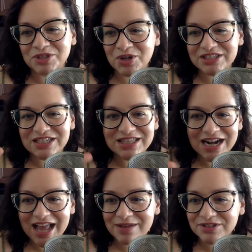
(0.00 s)
So I see that
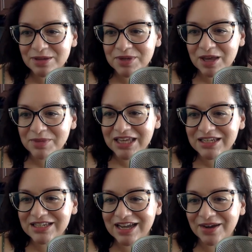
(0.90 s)
I have some coming
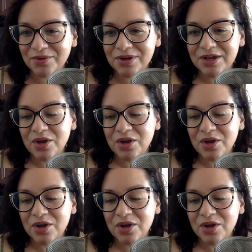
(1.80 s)
in now.